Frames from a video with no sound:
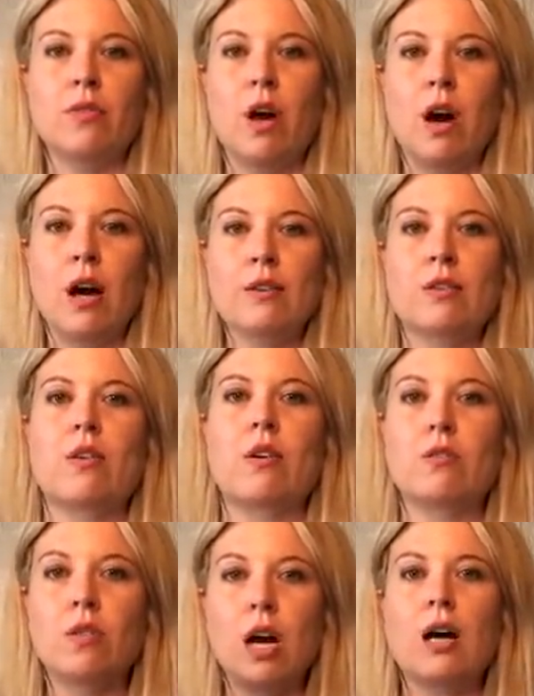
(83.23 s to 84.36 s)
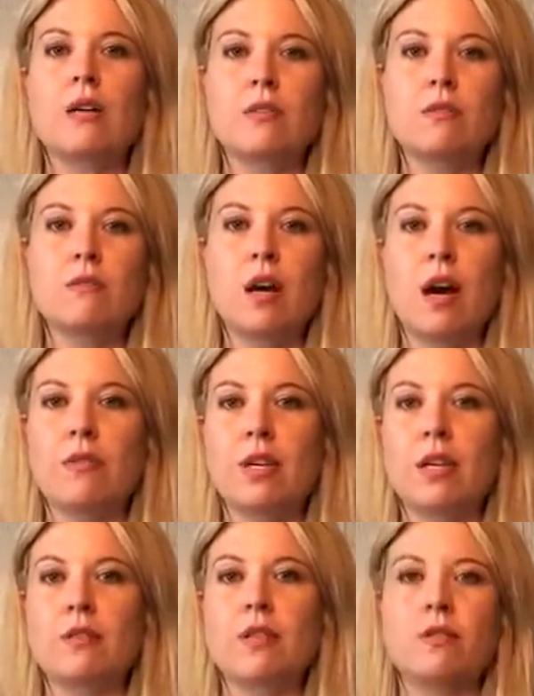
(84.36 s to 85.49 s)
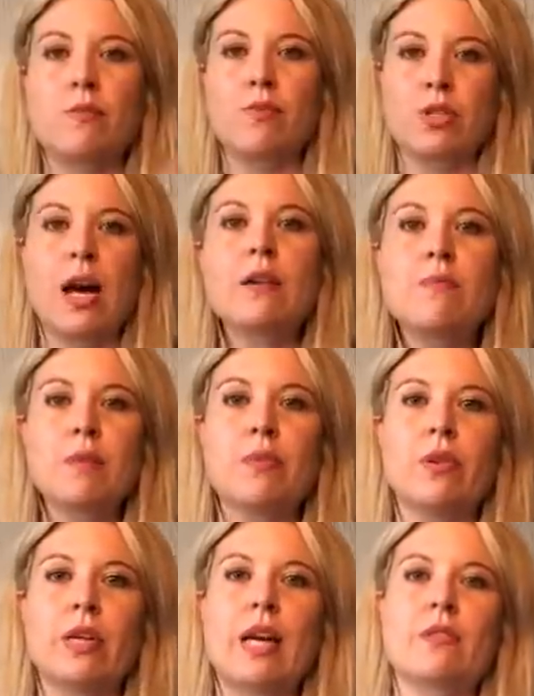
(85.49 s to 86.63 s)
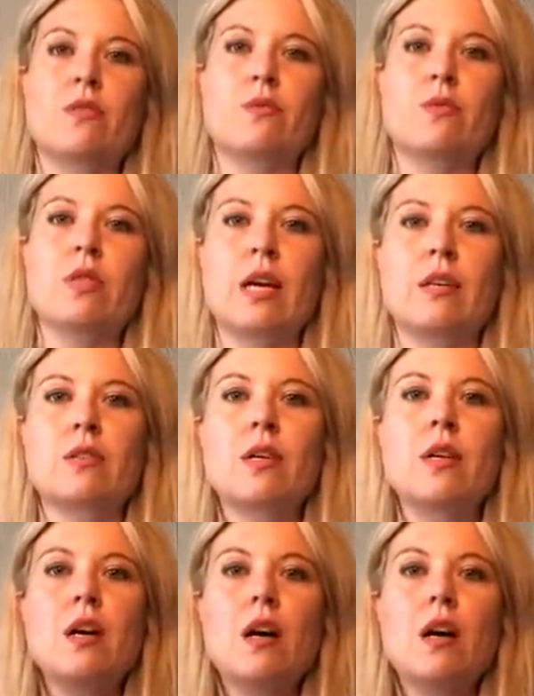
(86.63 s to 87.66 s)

laws that exist to protect people against those things,